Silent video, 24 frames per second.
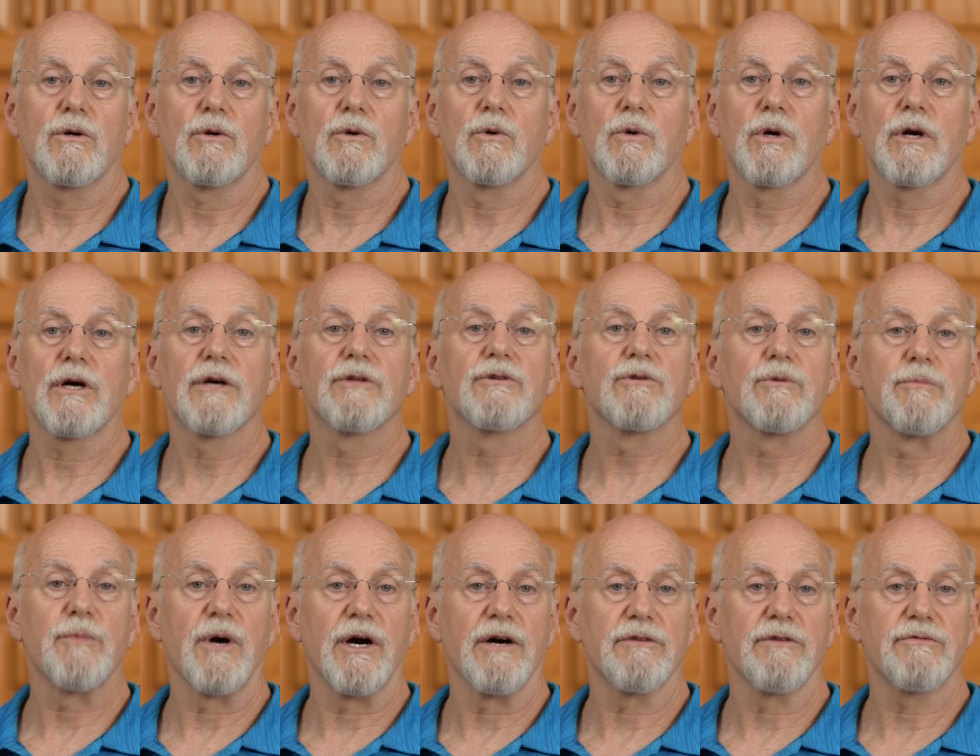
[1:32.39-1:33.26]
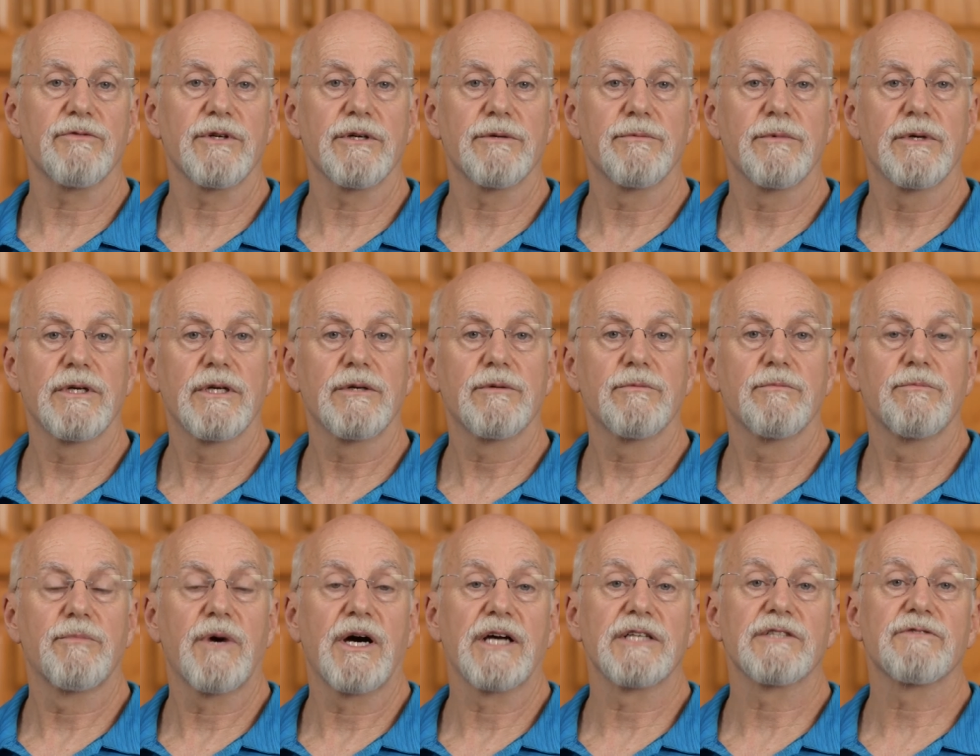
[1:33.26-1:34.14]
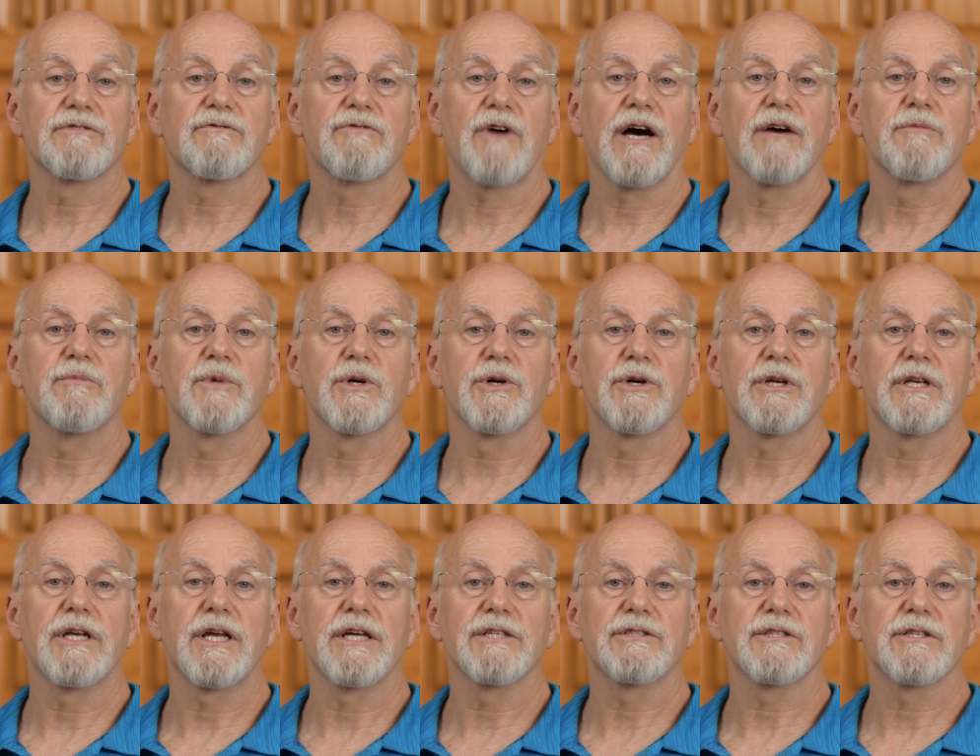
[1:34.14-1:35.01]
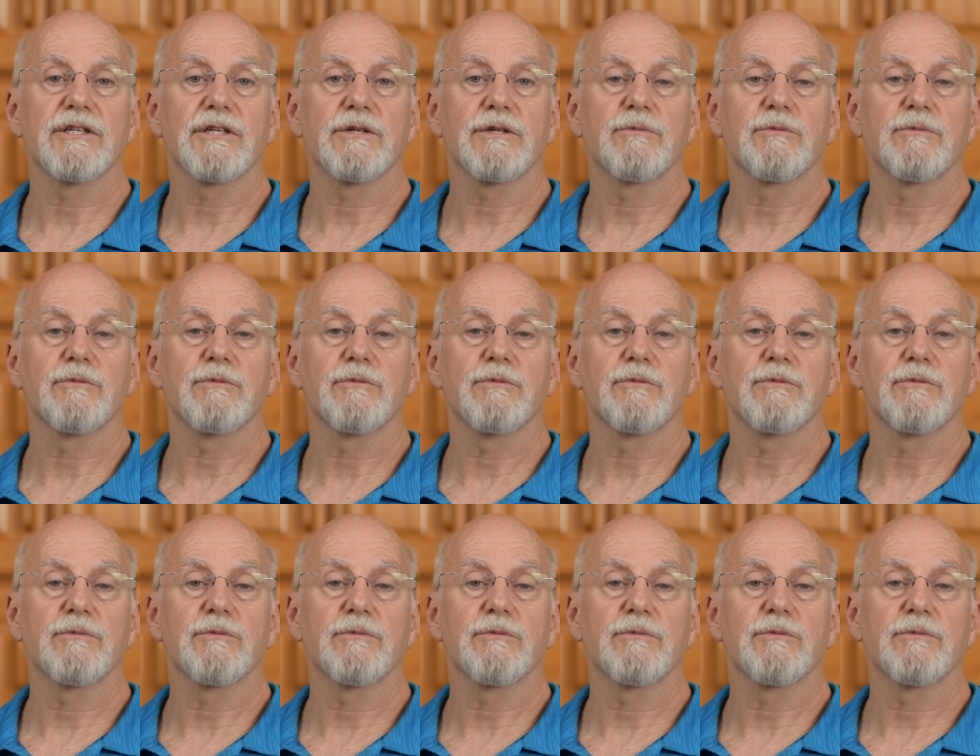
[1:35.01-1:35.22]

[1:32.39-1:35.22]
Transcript: or other mafia buys 5 million ASIC